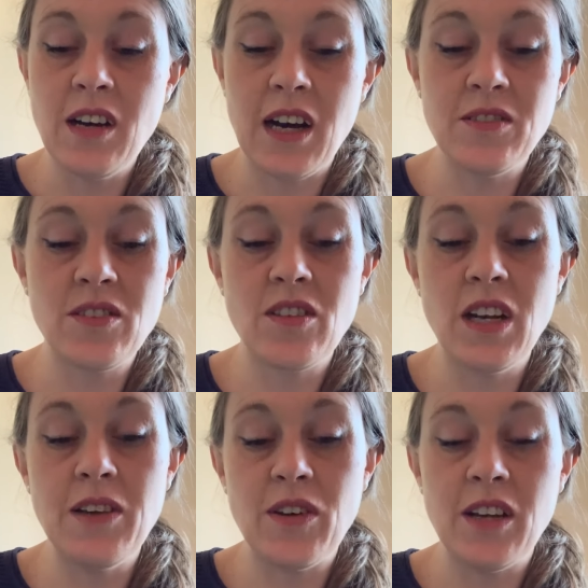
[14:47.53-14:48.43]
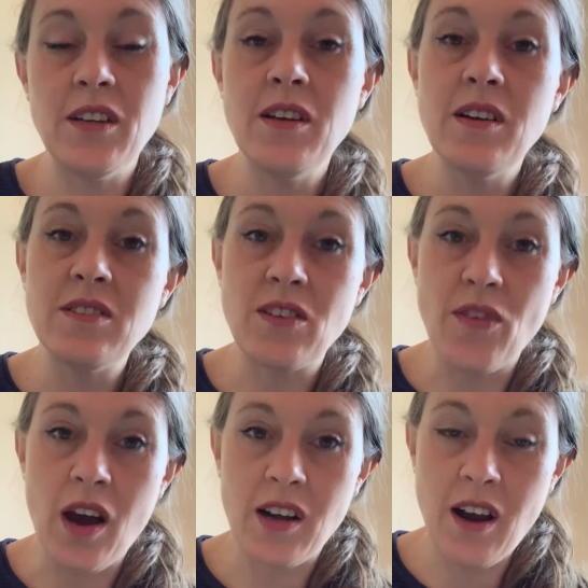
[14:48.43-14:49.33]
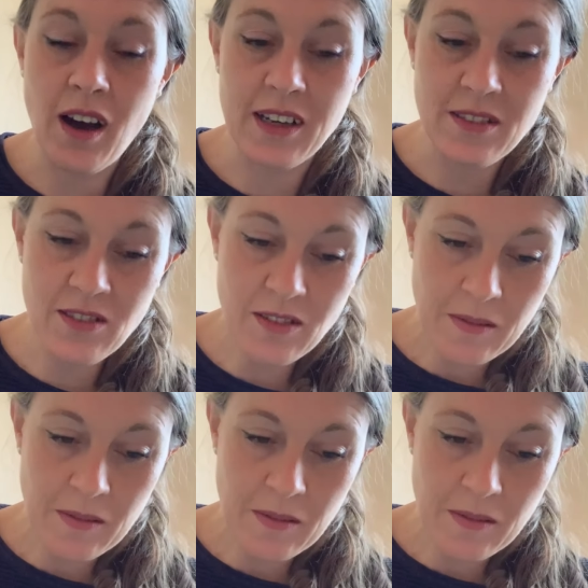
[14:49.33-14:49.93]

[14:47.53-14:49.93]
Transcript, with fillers: under the living divine light.